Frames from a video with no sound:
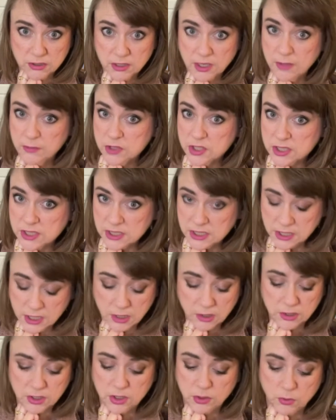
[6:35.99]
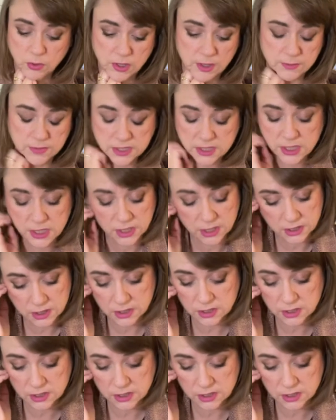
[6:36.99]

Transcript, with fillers: I'm just telling you what I'm seeing.